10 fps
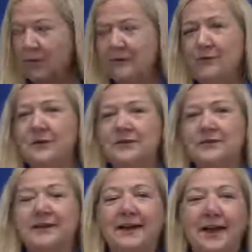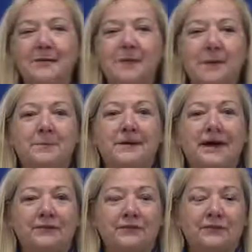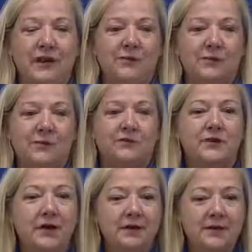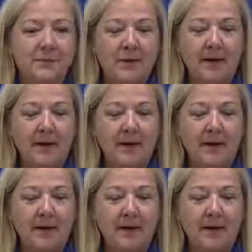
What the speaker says: One question that came up yesterday when we were talking